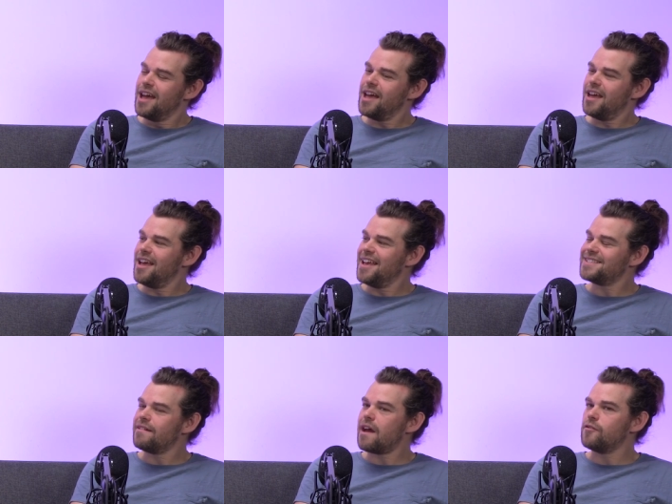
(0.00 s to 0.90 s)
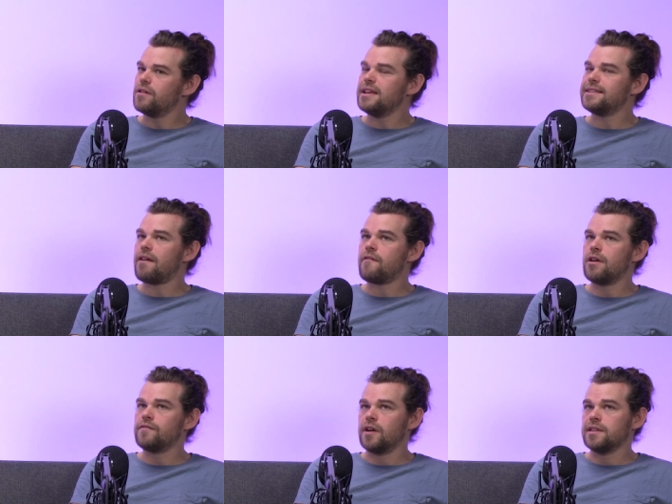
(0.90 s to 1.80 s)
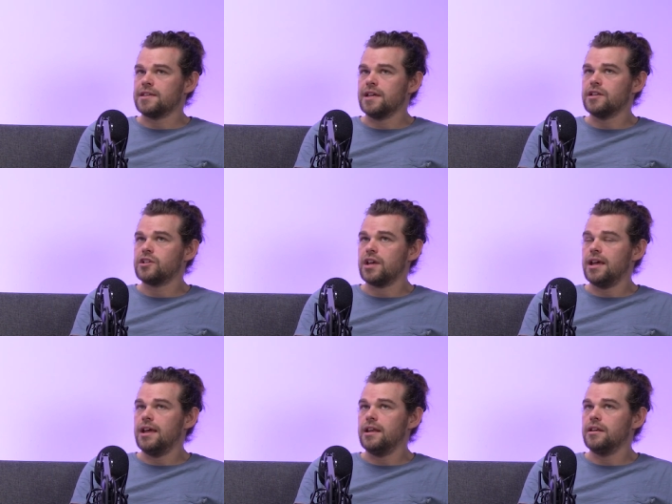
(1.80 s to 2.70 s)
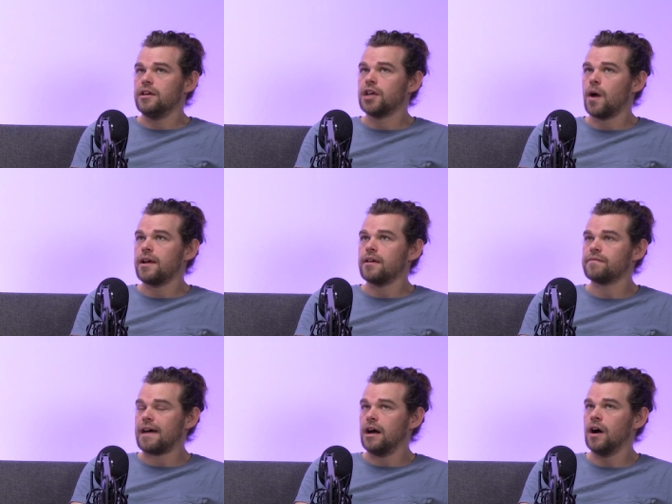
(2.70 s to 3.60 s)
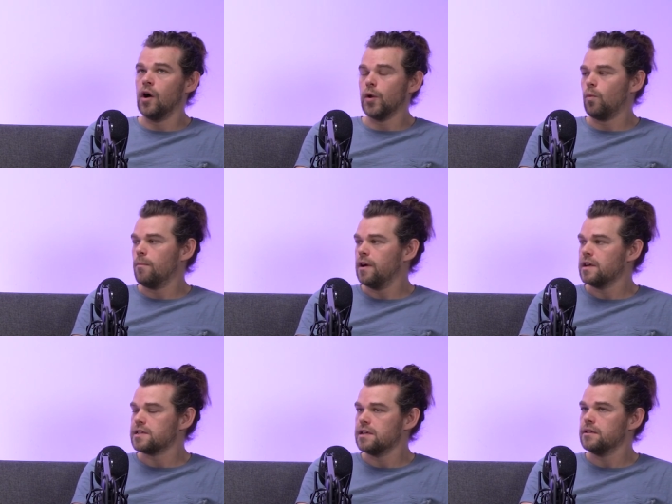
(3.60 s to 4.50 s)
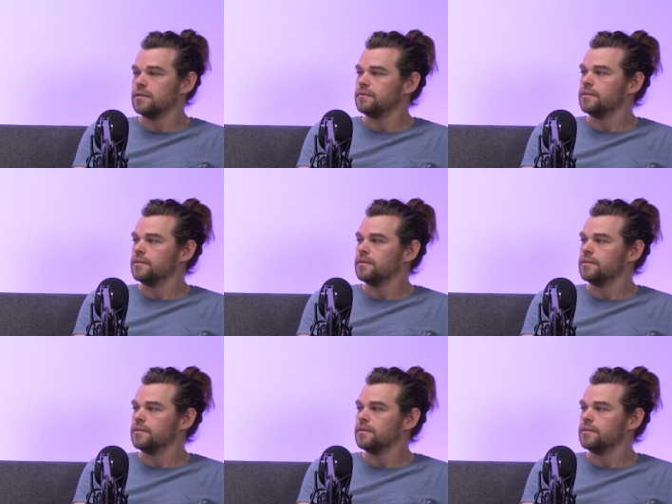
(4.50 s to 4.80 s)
fine. Is there ever is there ever an advantage in going that hard on one person?